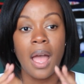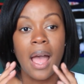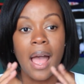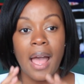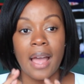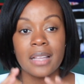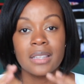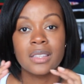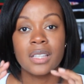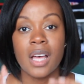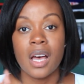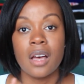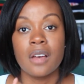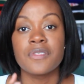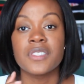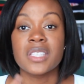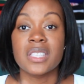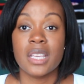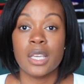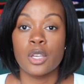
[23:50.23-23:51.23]
I
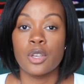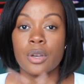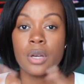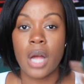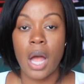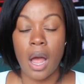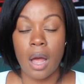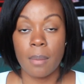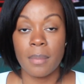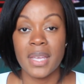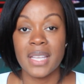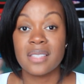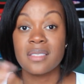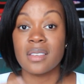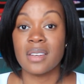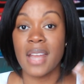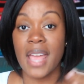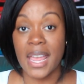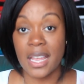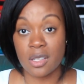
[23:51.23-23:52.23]
love seeing your comments
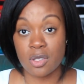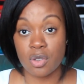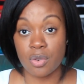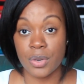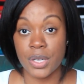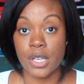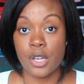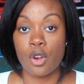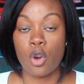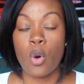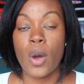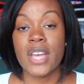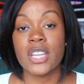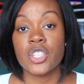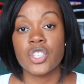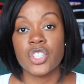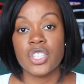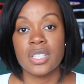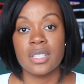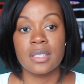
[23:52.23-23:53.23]
and answering your
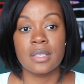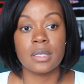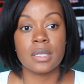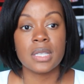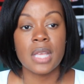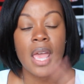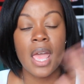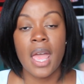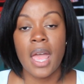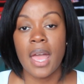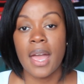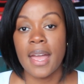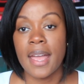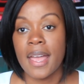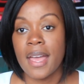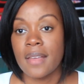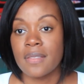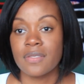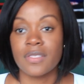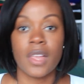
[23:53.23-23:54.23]
questions
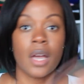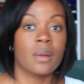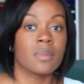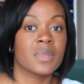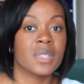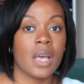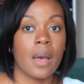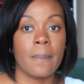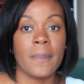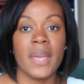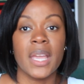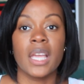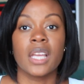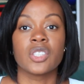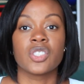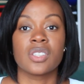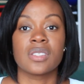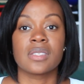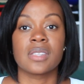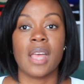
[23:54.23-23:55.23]
and thumbs upping
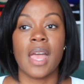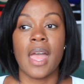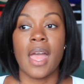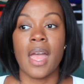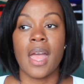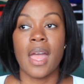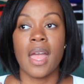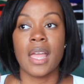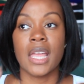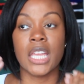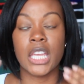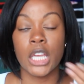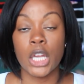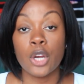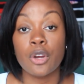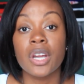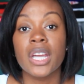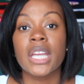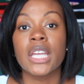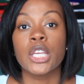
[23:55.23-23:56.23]
and just
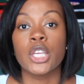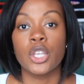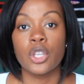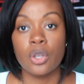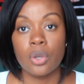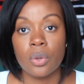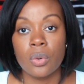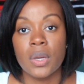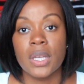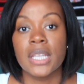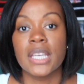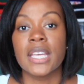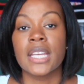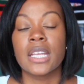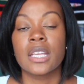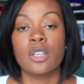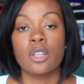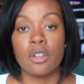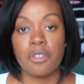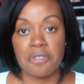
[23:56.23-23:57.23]
hearing you and
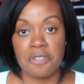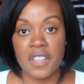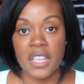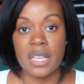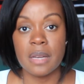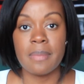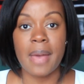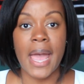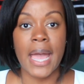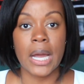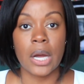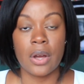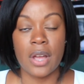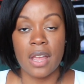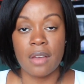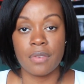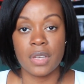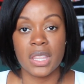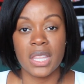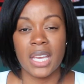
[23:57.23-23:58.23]
getting your feedback on
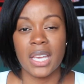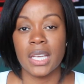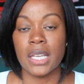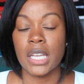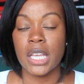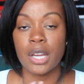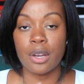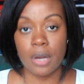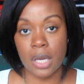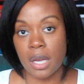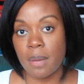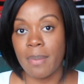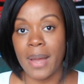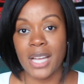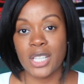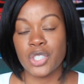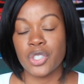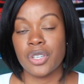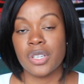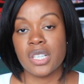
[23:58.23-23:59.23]
everything and hearing
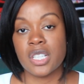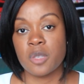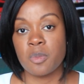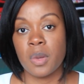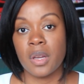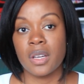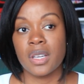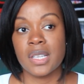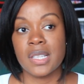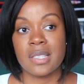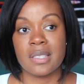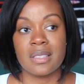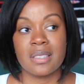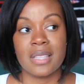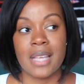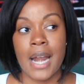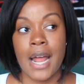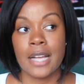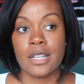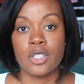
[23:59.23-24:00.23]
about your experiences
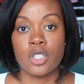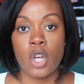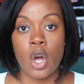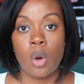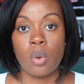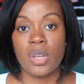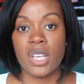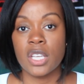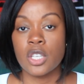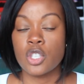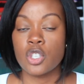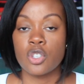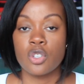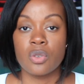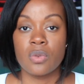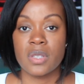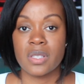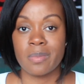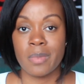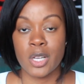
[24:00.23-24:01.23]
that I don't get to
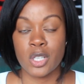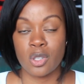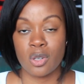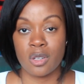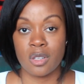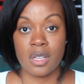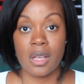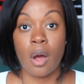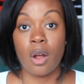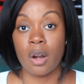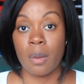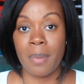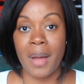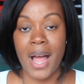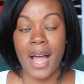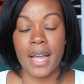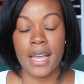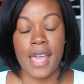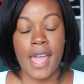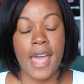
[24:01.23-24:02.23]
do as much on, on a
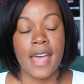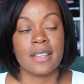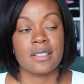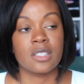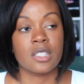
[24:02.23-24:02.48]
podcast.